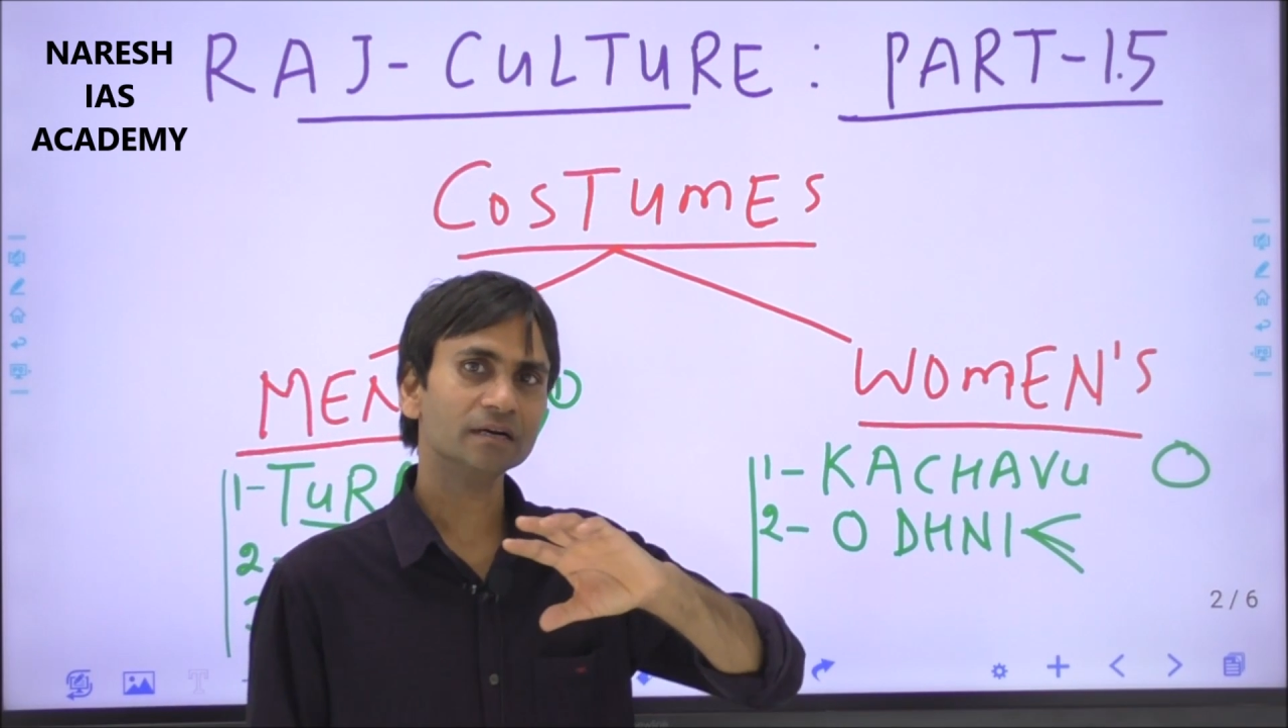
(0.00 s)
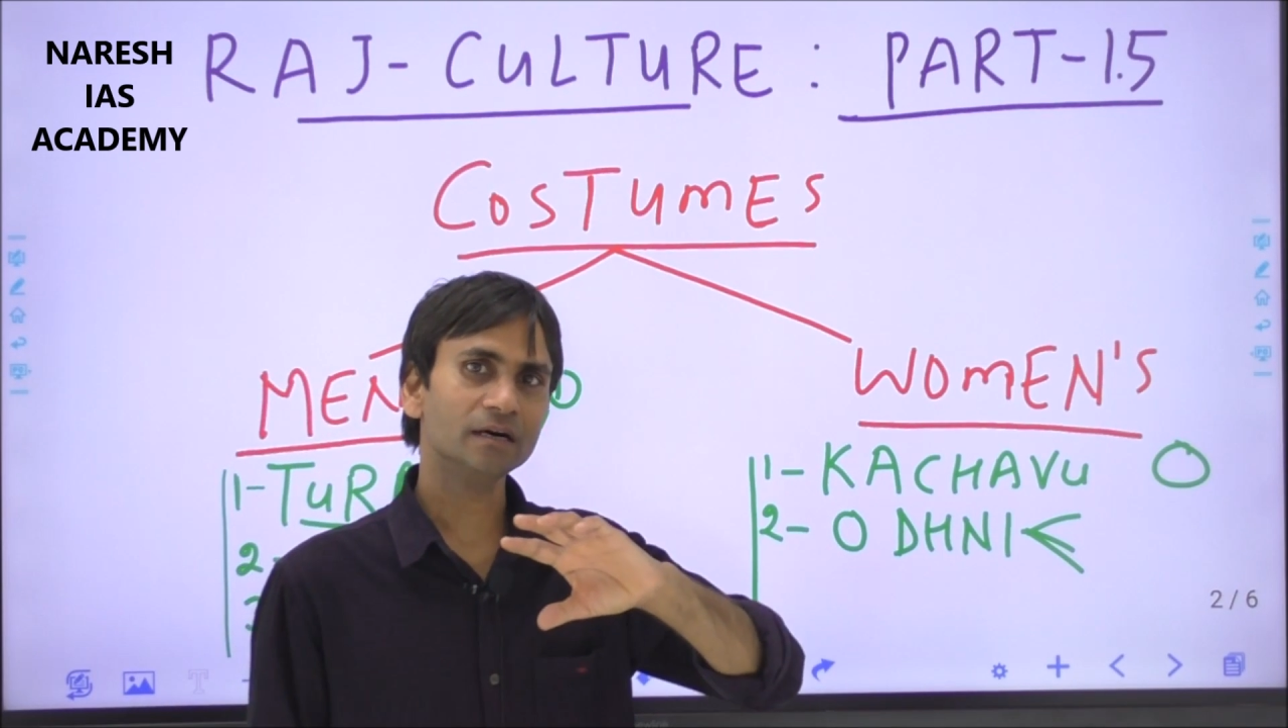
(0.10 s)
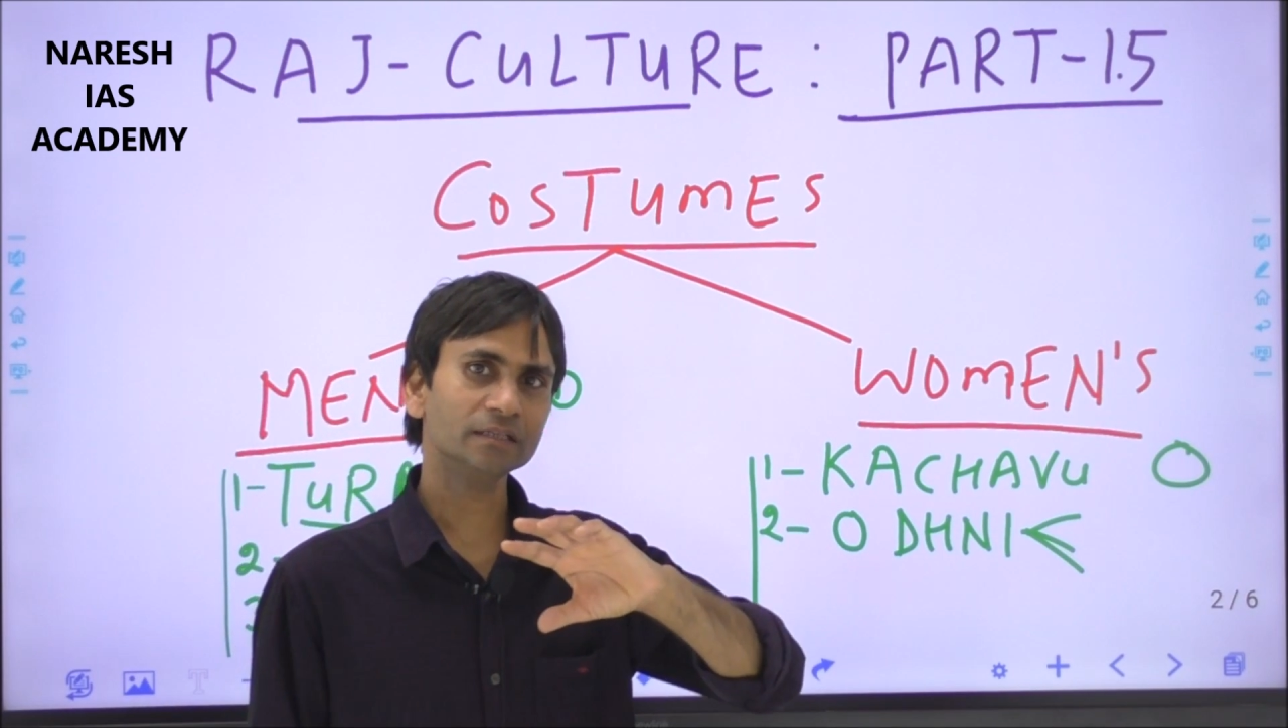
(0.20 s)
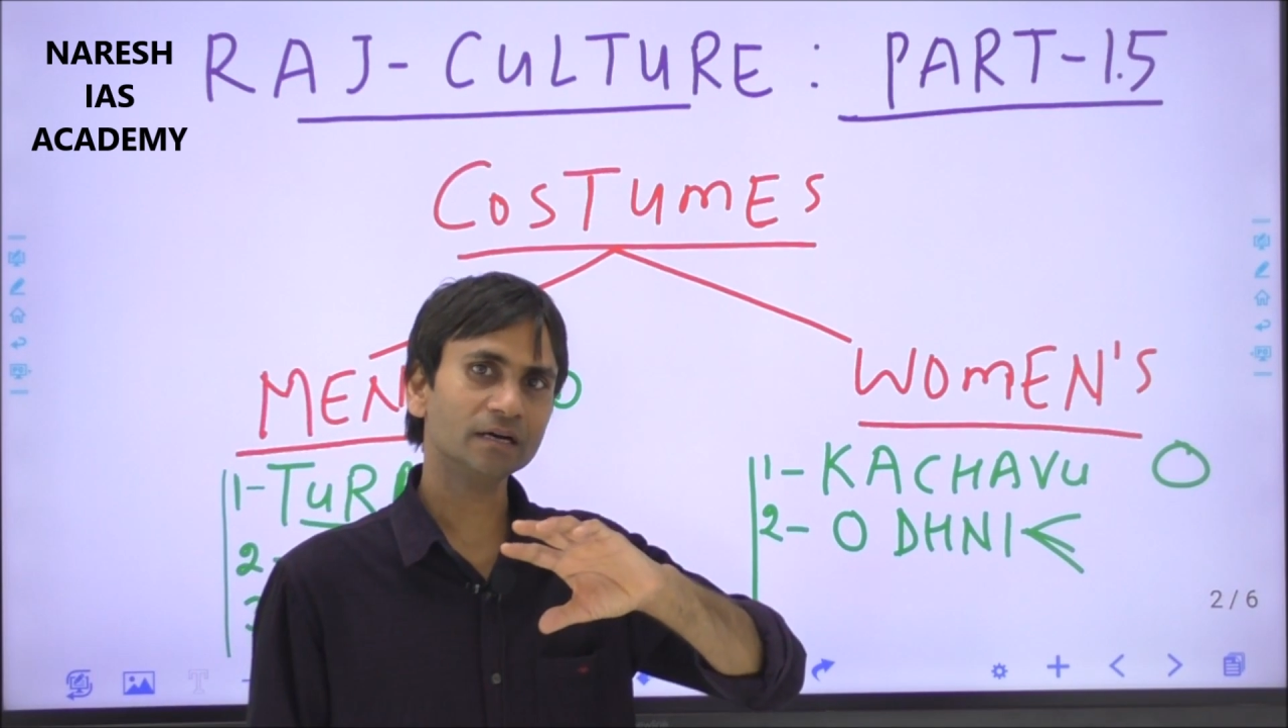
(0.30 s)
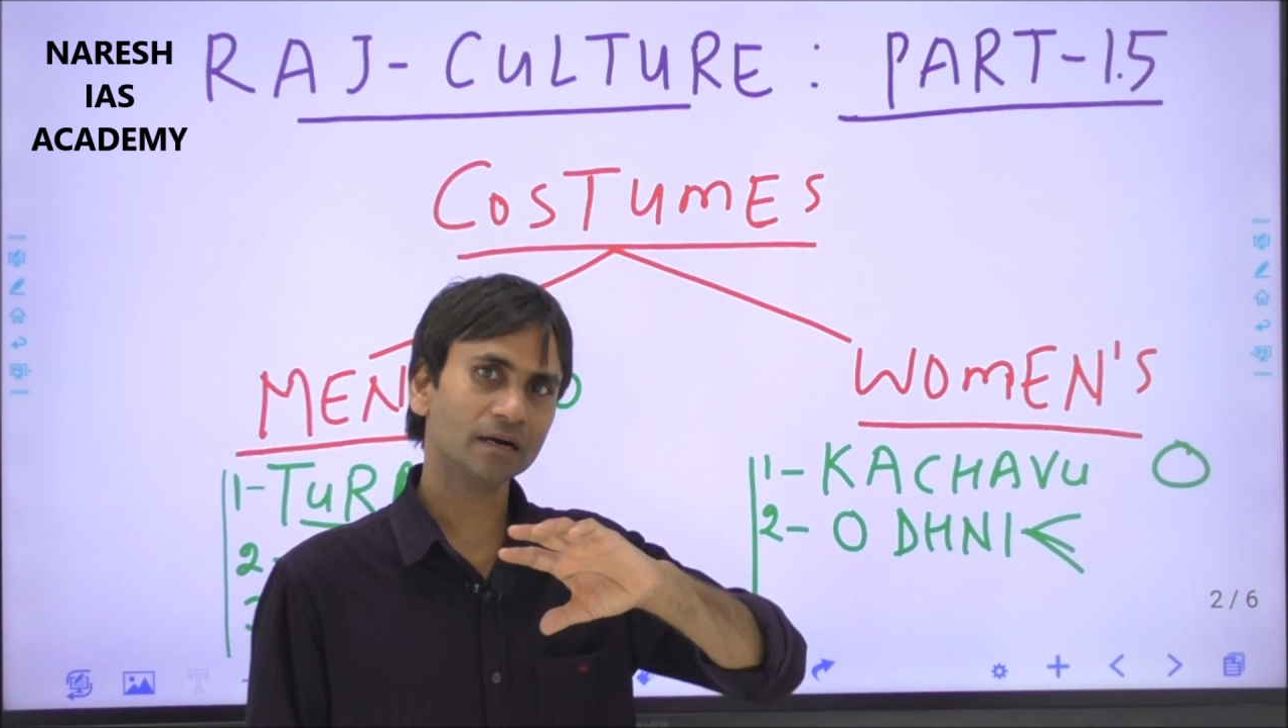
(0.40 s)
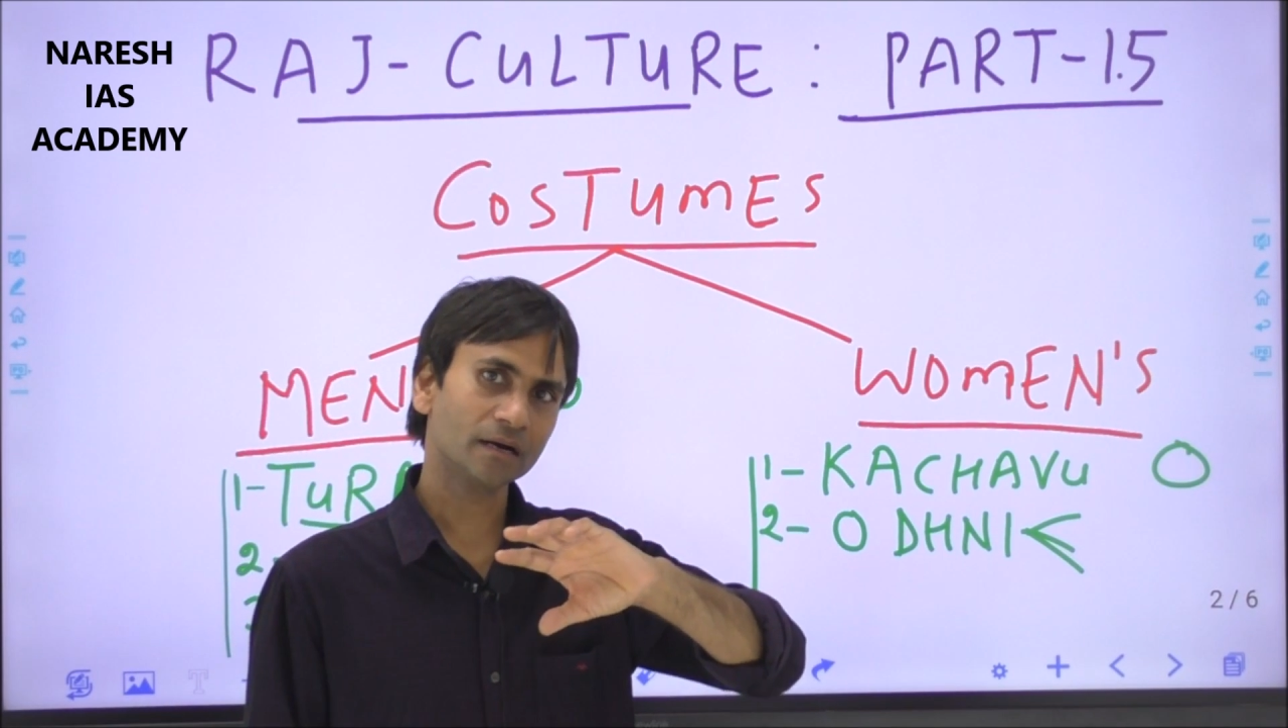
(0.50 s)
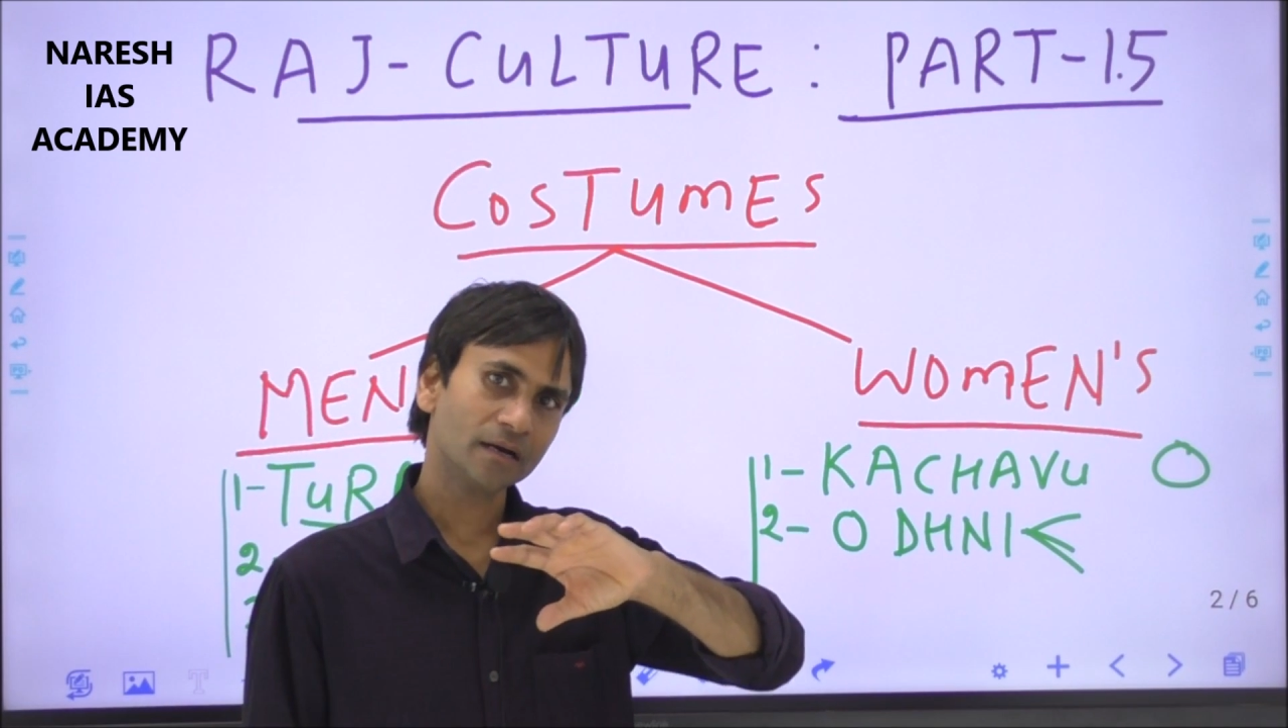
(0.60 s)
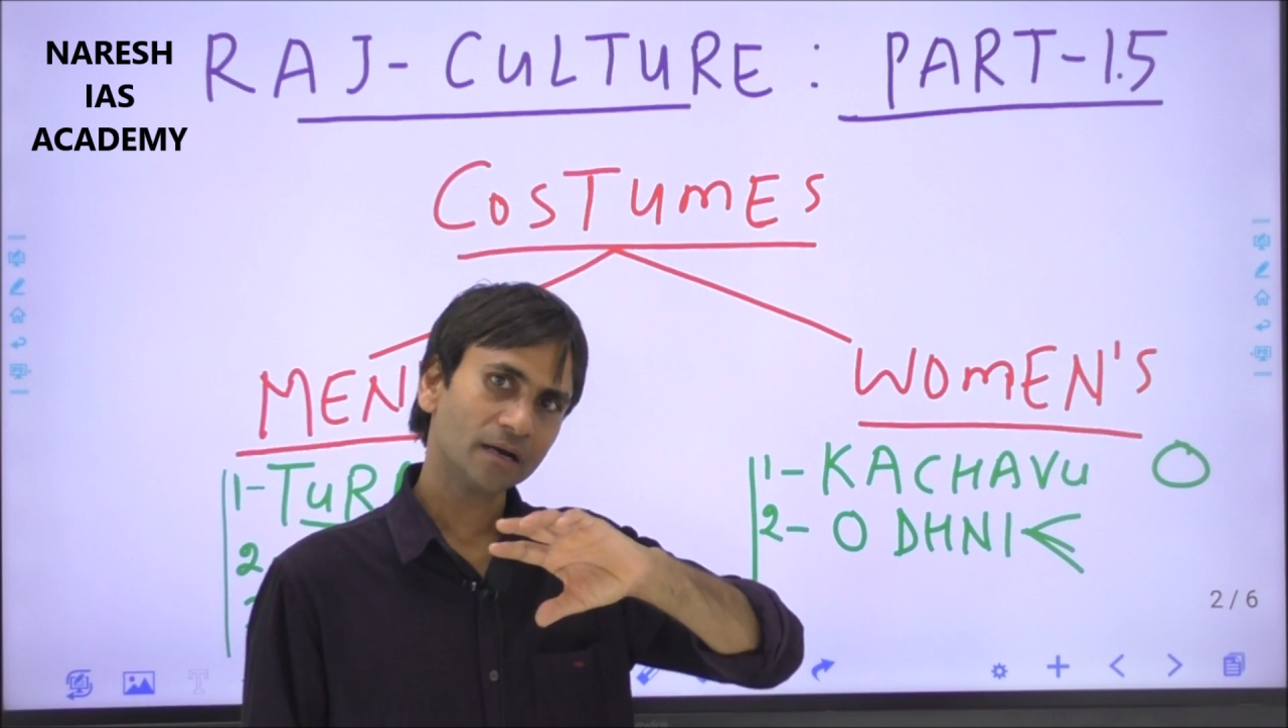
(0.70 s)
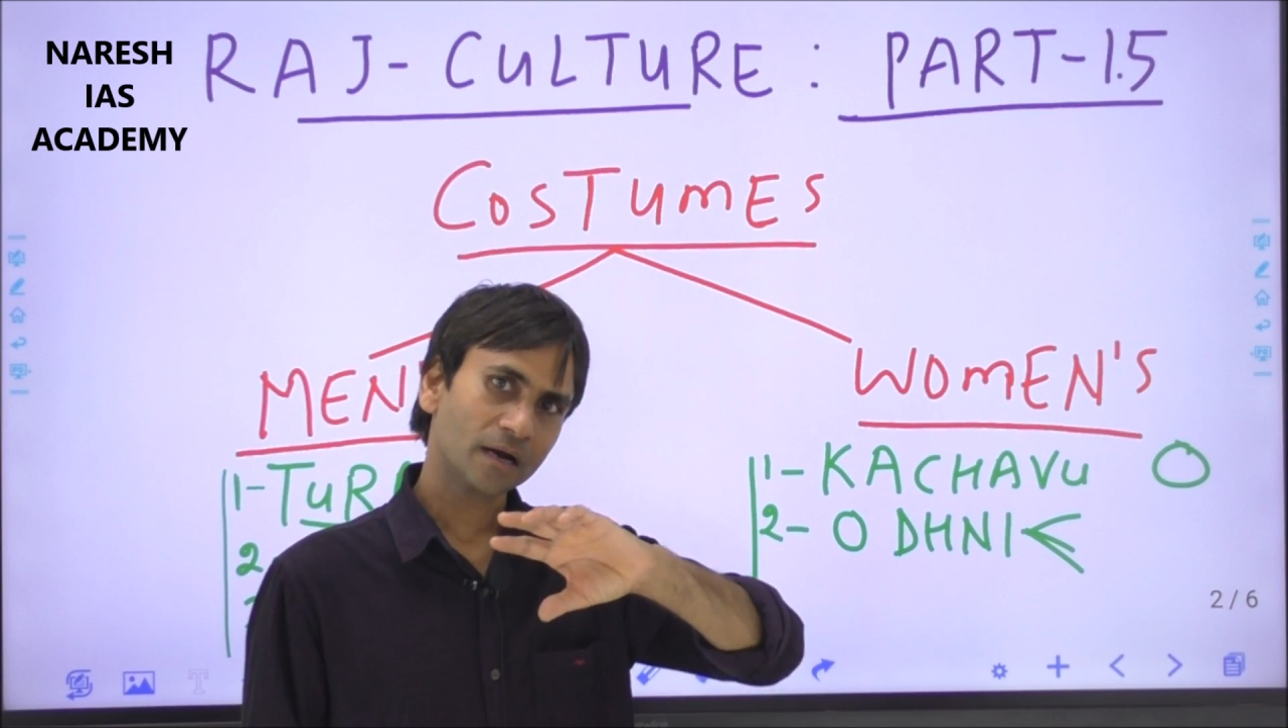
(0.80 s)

the